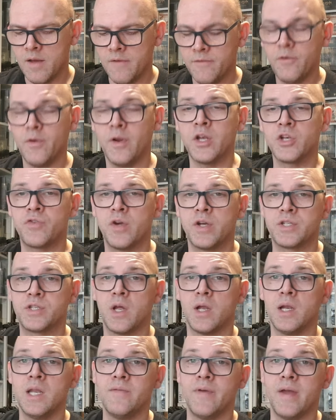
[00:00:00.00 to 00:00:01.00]
If you're interested,
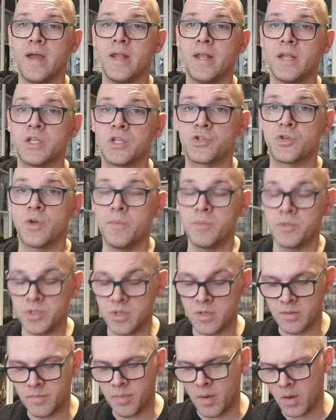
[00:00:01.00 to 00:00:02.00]
I'll leave it in the
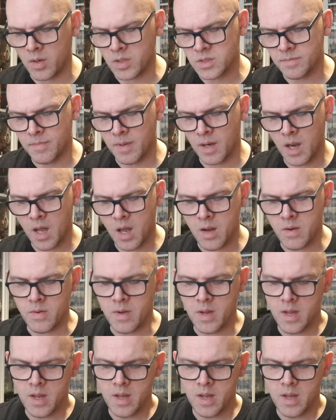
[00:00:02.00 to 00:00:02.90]
description box below.